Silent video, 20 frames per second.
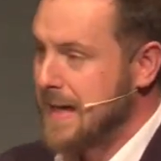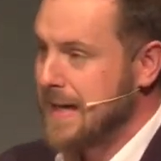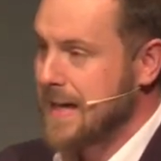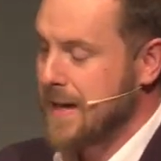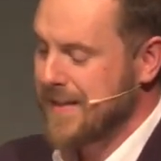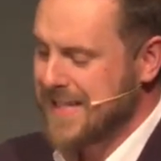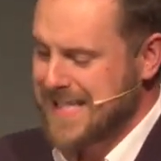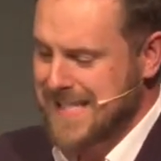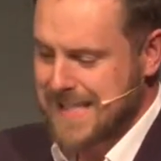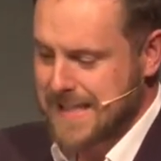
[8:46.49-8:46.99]

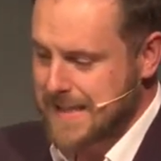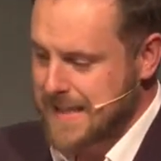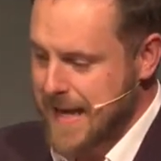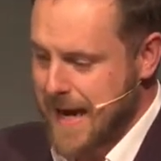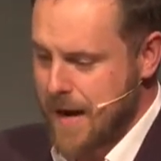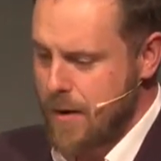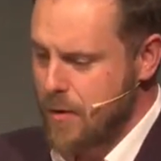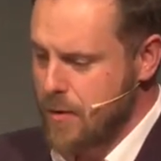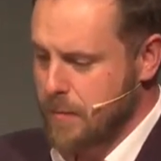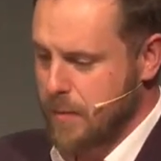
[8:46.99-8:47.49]
Now, this is
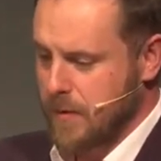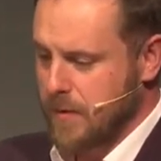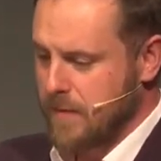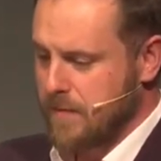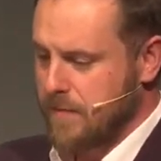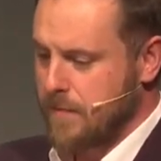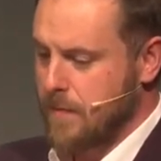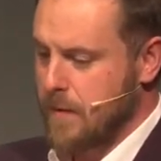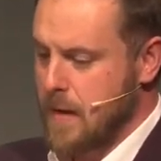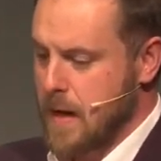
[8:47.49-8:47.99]
terrible
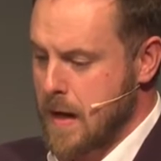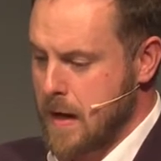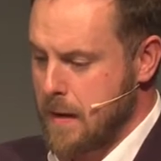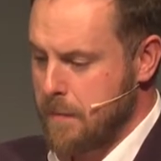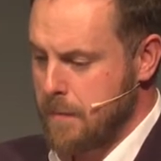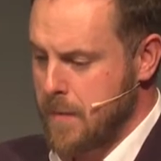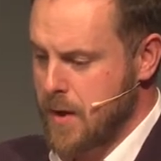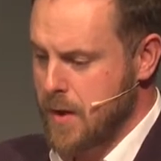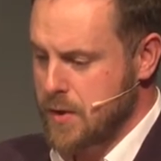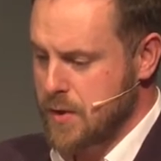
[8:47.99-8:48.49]
for a
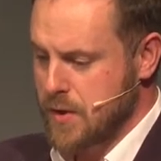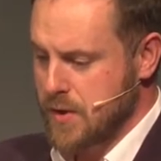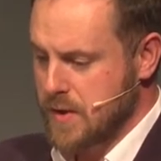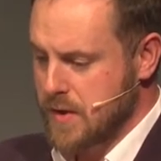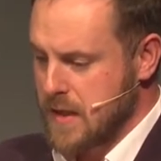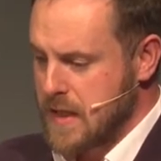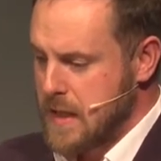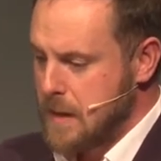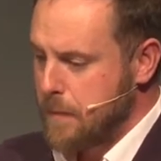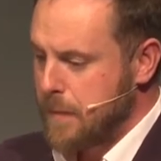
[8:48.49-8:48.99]
merchant